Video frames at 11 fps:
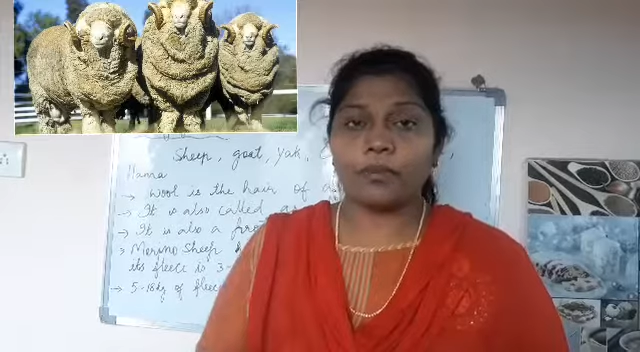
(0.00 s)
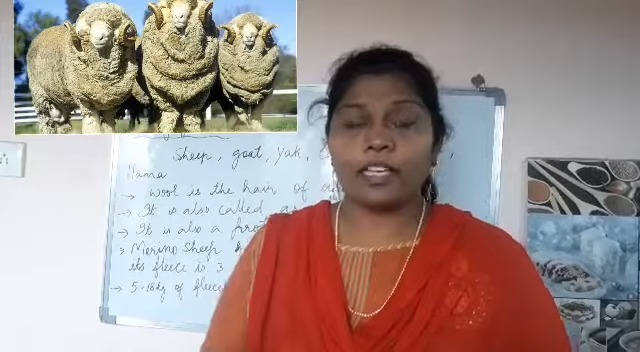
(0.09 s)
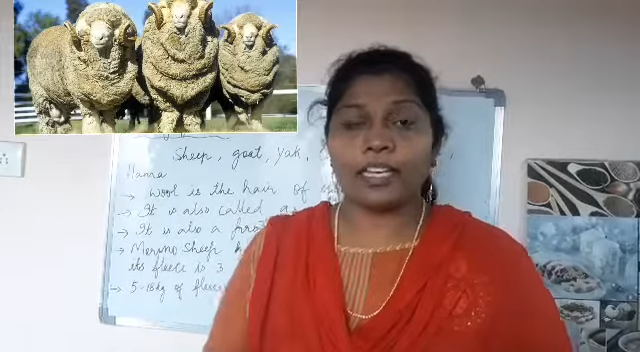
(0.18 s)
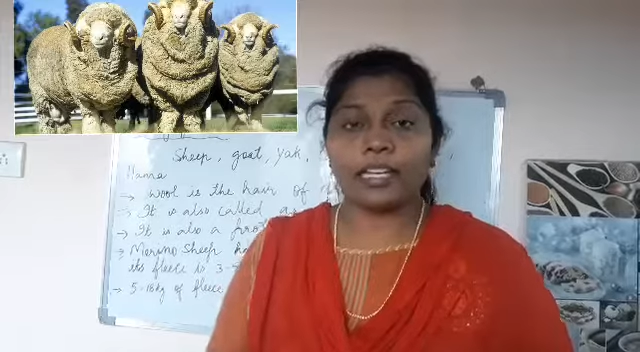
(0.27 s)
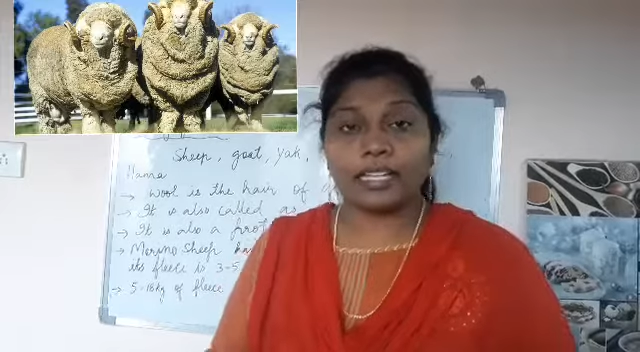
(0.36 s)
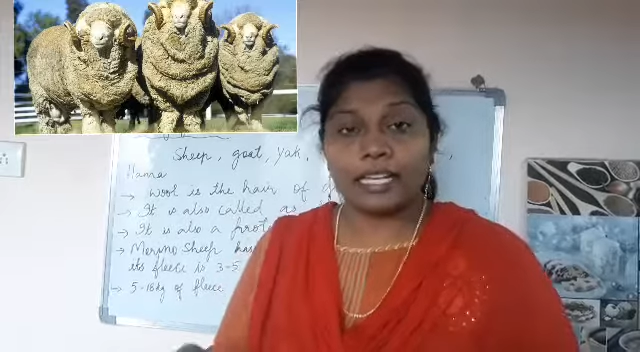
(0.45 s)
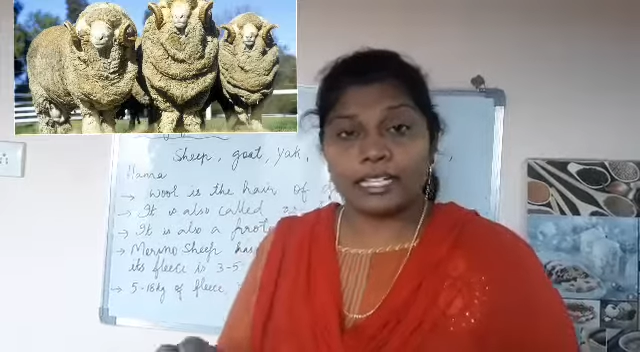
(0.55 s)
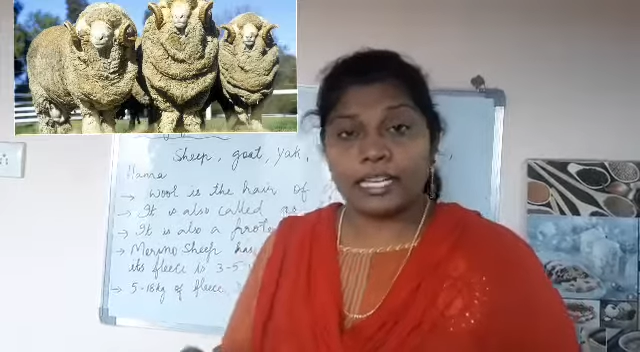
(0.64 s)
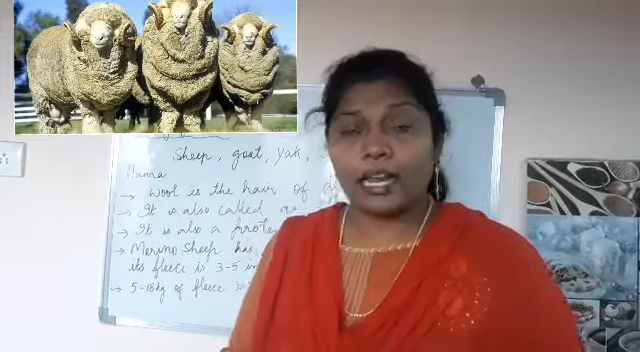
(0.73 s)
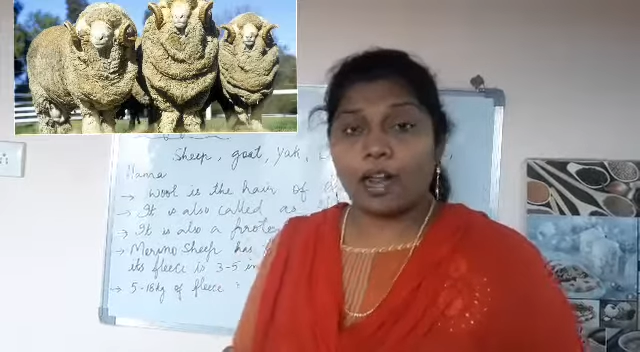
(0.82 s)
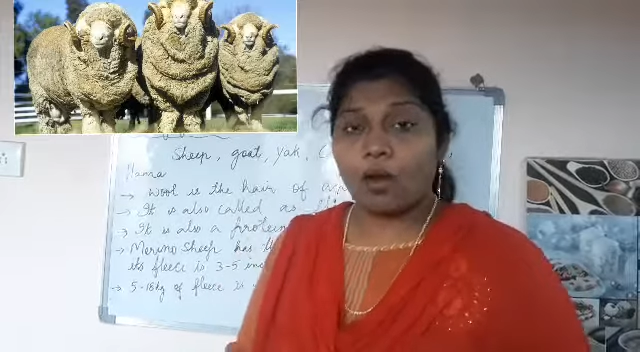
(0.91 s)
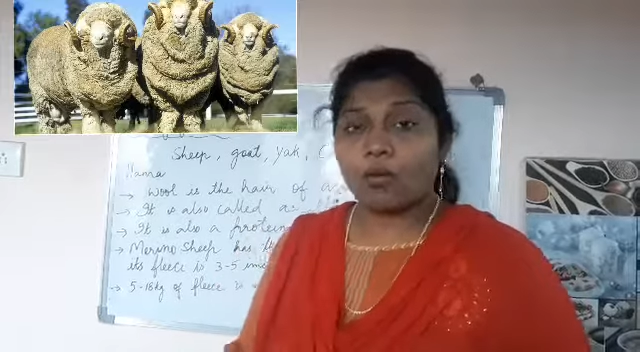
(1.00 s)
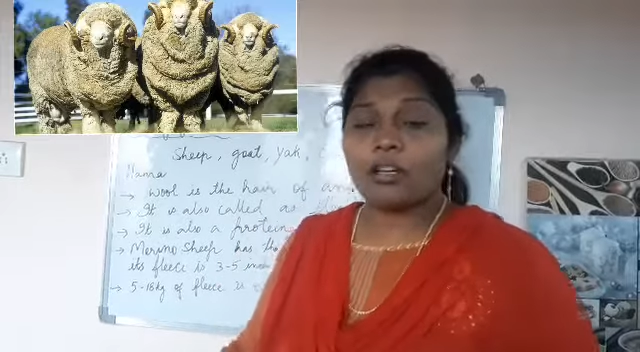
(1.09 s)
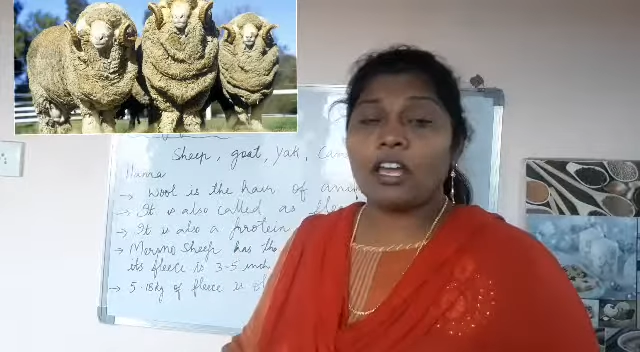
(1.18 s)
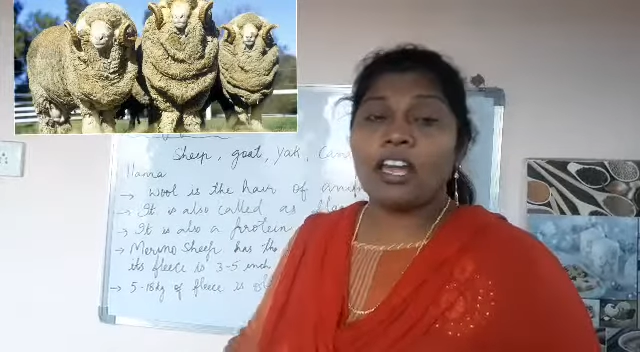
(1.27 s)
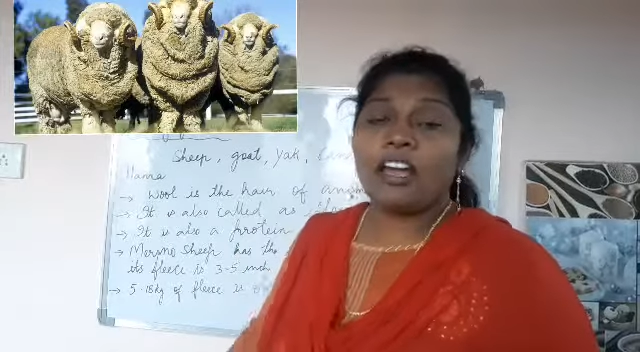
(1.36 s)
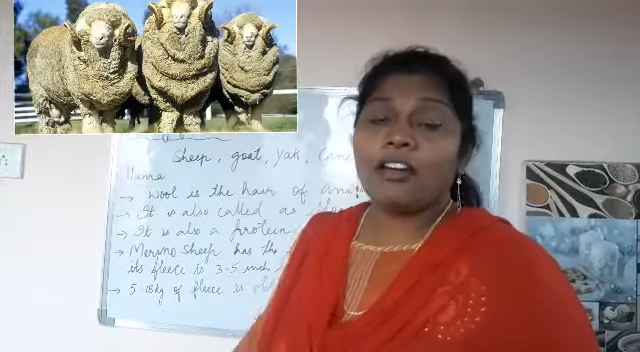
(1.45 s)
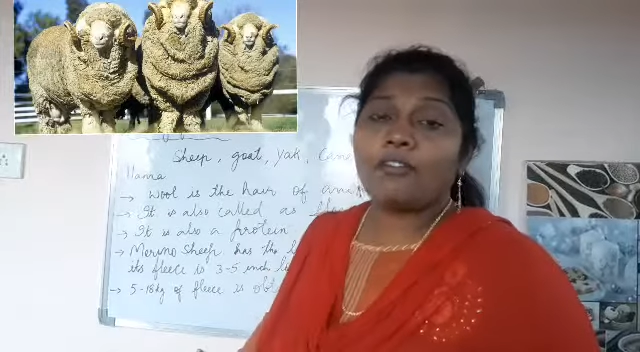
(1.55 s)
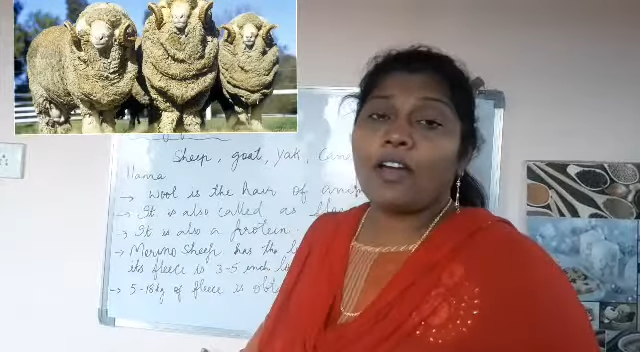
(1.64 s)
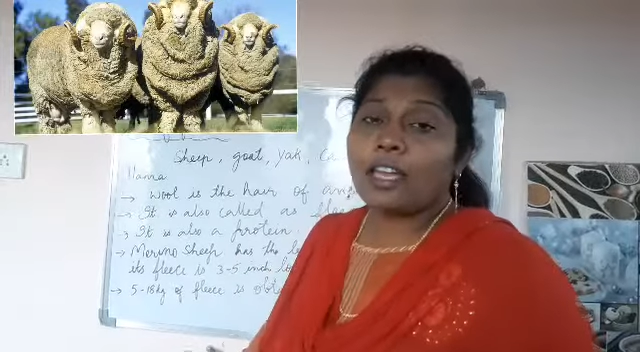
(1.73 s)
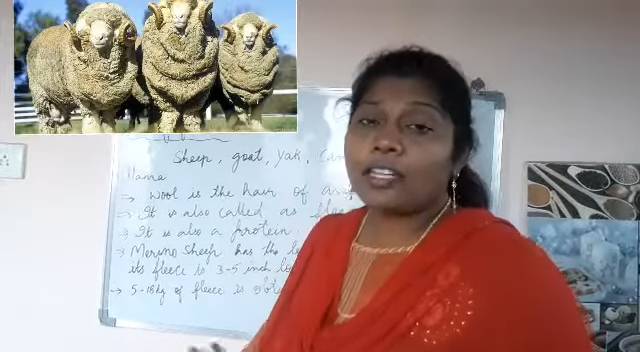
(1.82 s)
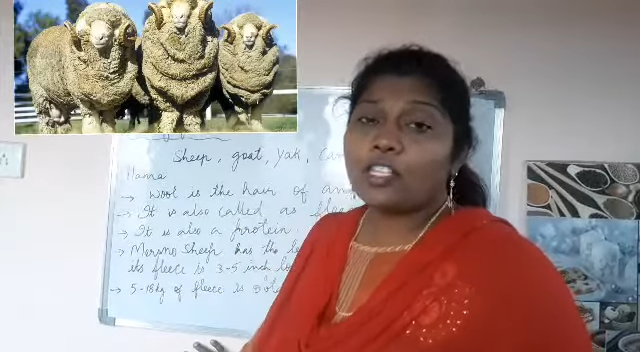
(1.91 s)
we can get around
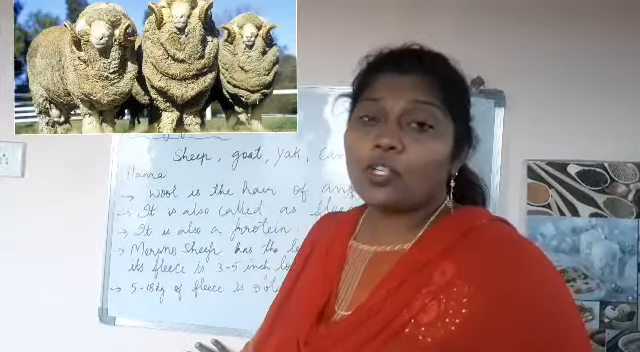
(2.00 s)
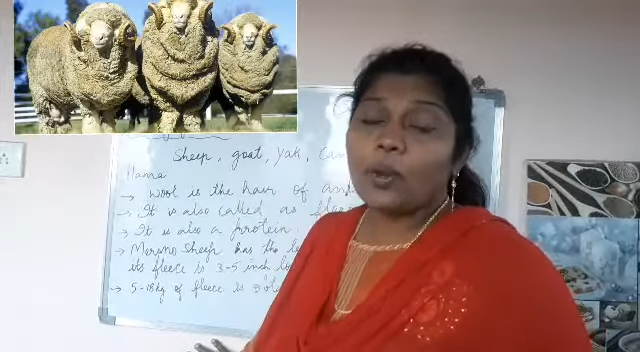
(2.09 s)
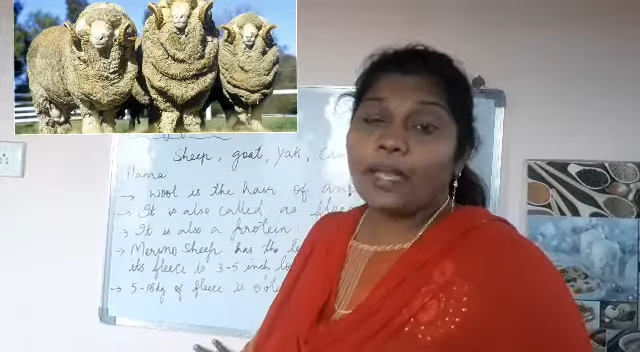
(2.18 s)
5 to